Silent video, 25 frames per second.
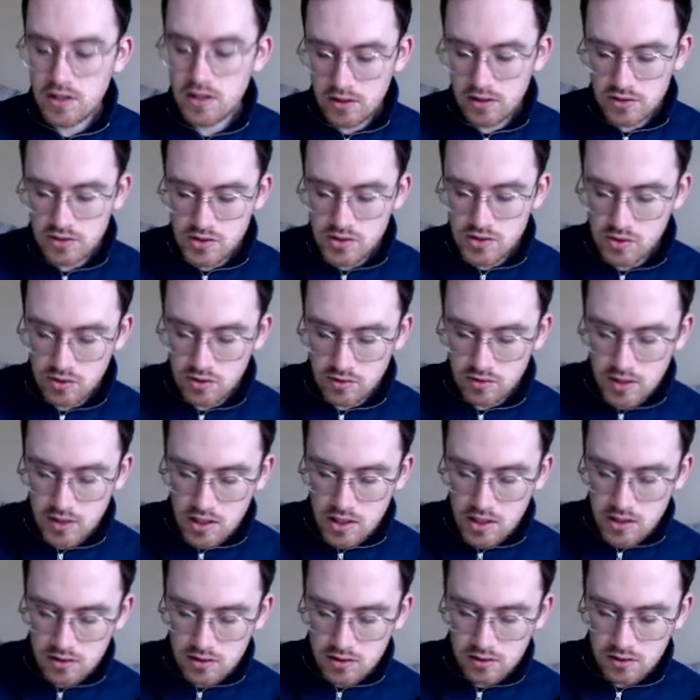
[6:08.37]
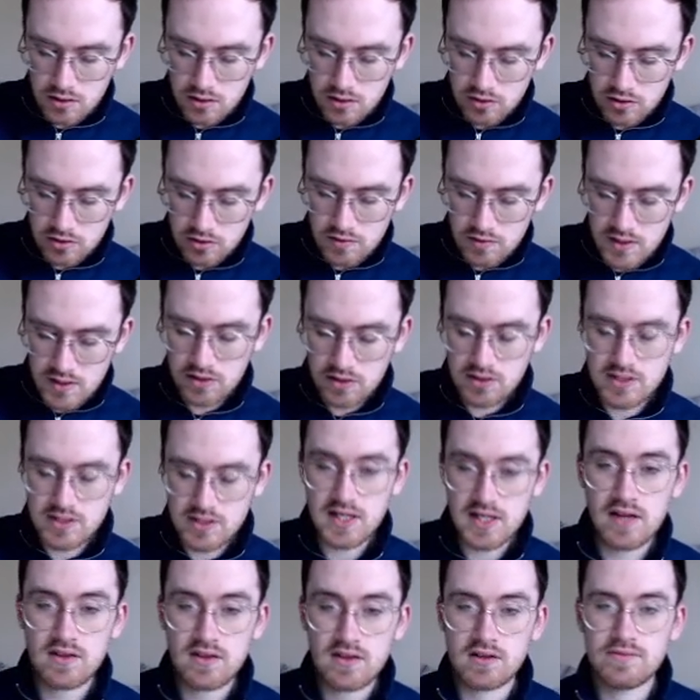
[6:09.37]
So there are 3
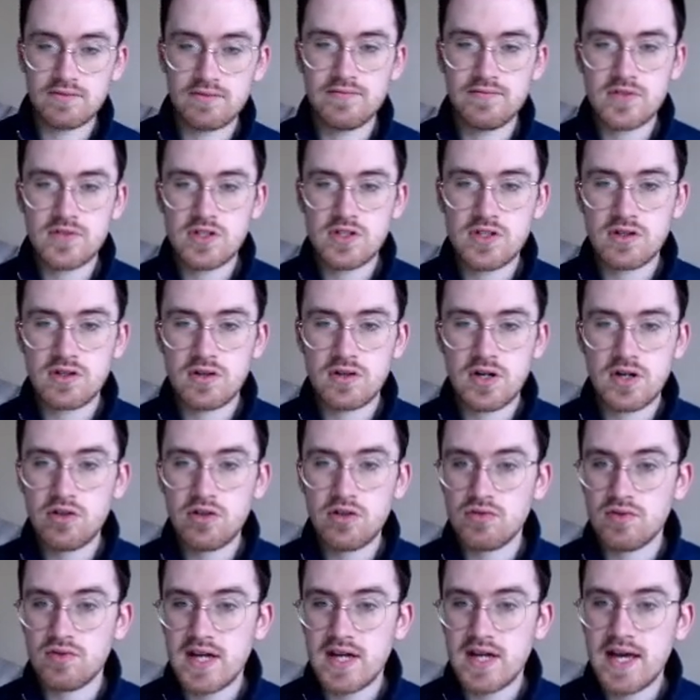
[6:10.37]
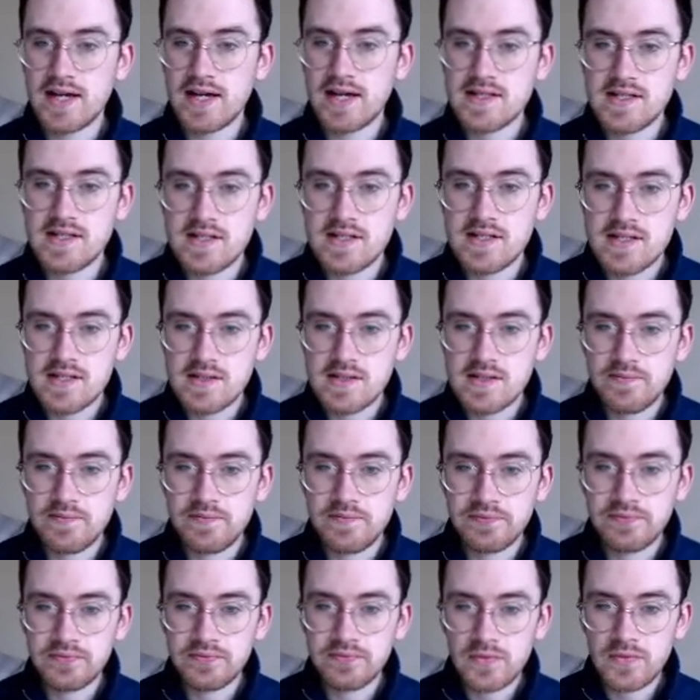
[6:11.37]
altogether. So there are 3 x's.
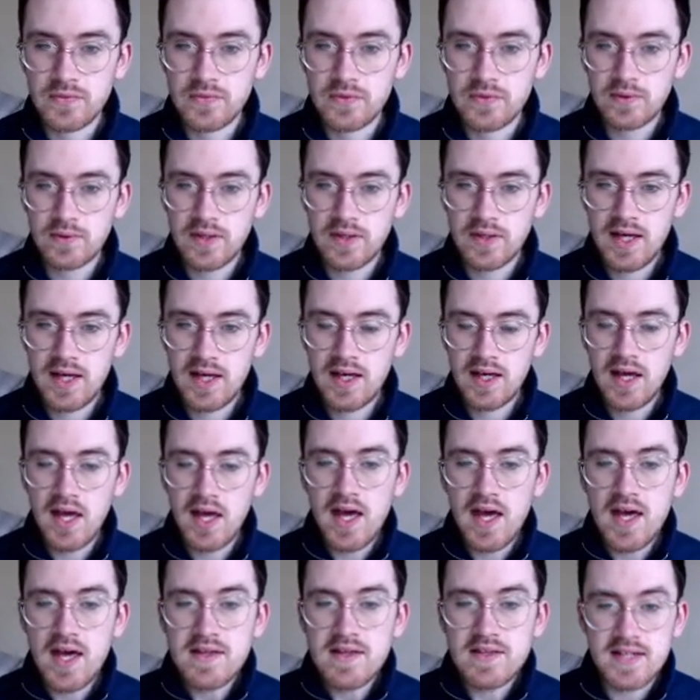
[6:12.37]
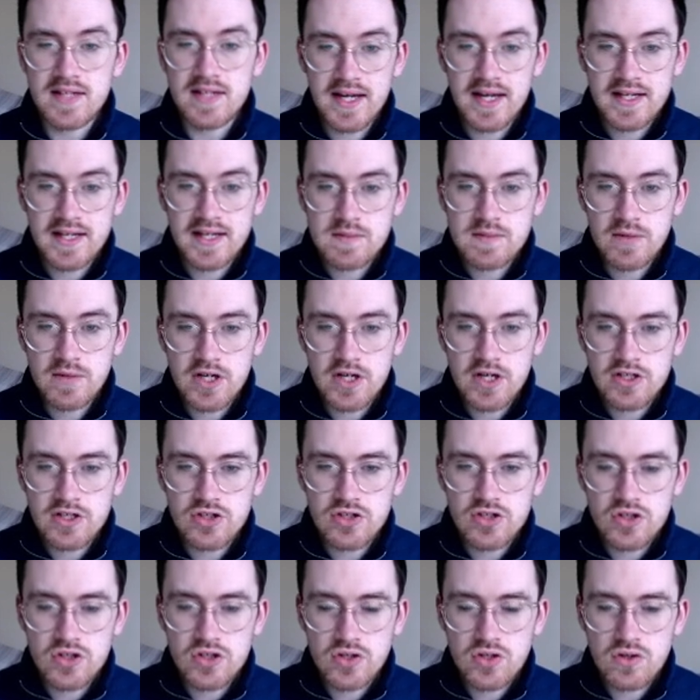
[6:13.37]
Okay. The next part,
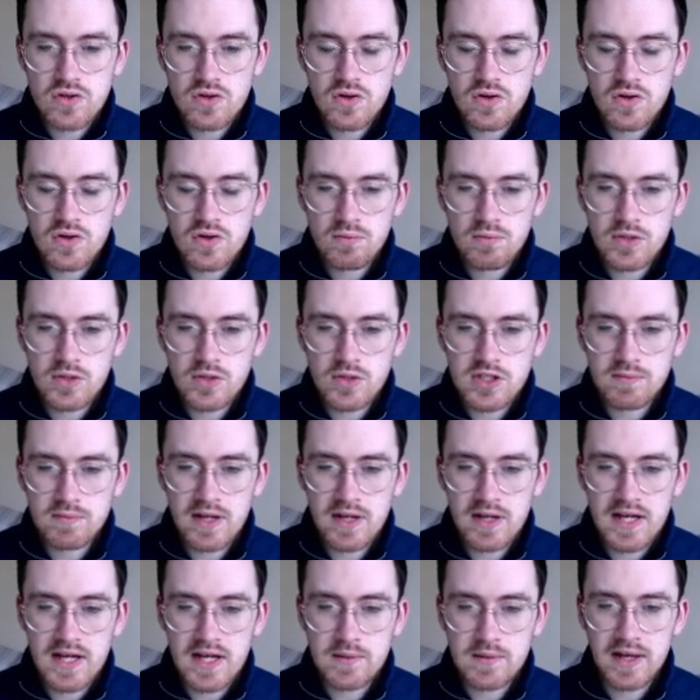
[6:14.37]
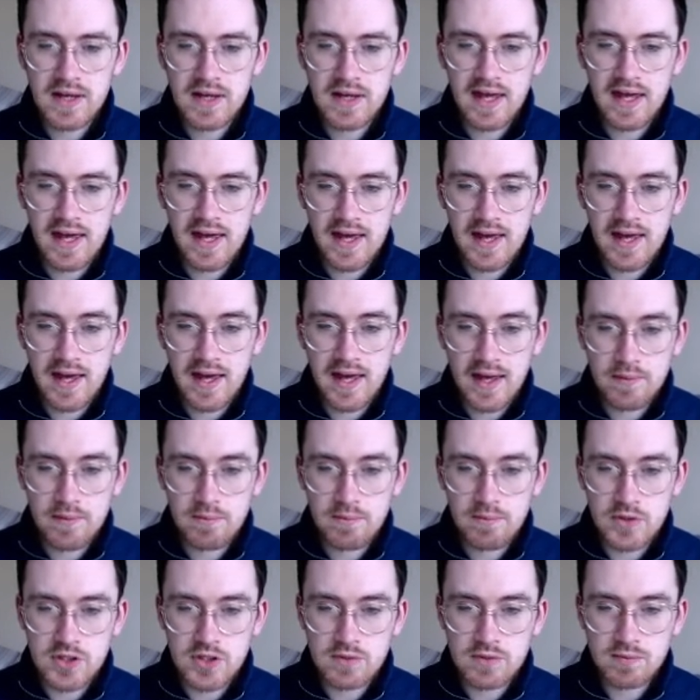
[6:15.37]
2 multiplied by a
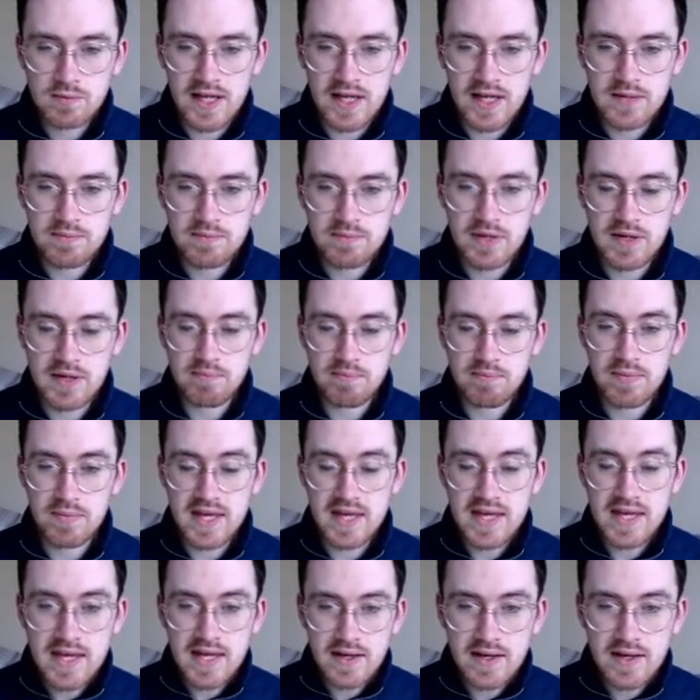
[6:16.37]
multiplied by b.